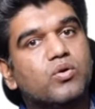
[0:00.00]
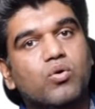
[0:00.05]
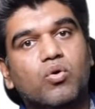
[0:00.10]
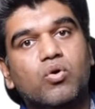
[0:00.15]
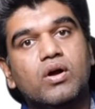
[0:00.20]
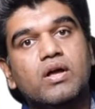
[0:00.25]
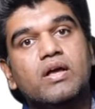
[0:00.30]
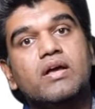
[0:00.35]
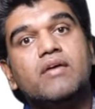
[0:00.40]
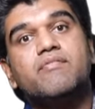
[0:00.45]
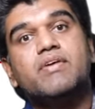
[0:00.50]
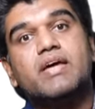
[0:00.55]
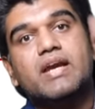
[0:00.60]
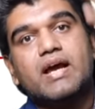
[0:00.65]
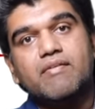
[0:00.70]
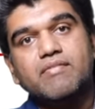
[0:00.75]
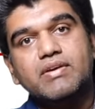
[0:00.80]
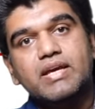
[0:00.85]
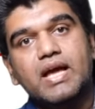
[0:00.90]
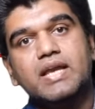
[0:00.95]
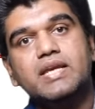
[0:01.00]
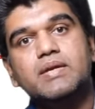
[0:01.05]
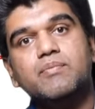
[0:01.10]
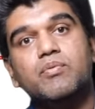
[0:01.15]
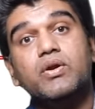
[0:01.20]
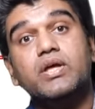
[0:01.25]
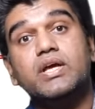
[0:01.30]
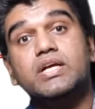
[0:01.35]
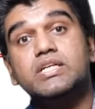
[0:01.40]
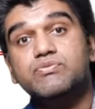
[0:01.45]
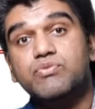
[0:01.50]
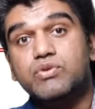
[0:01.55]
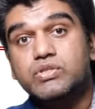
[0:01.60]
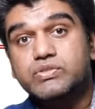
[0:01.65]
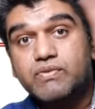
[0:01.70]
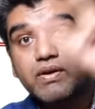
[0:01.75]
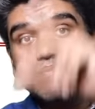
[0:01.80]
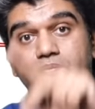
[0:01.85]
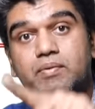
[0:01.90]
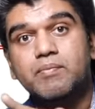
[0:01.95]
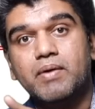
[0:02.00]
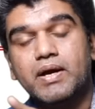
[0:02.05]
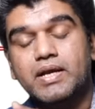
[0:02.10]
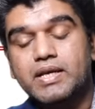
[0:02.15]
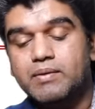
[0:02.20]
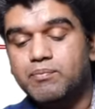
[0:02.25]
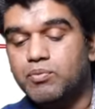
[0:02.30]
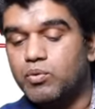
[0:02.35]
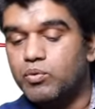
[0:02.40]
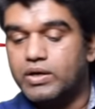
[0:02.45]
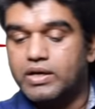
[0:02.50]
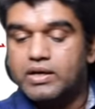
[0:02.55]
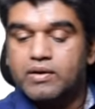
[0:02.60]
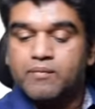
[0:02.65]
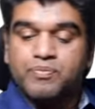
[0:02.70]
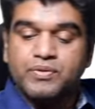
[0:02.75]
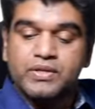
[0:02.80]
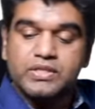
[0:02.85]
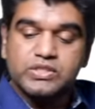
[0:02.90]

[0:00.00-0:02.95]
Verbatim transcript: No, we are having antibody against phospholipid binding protein.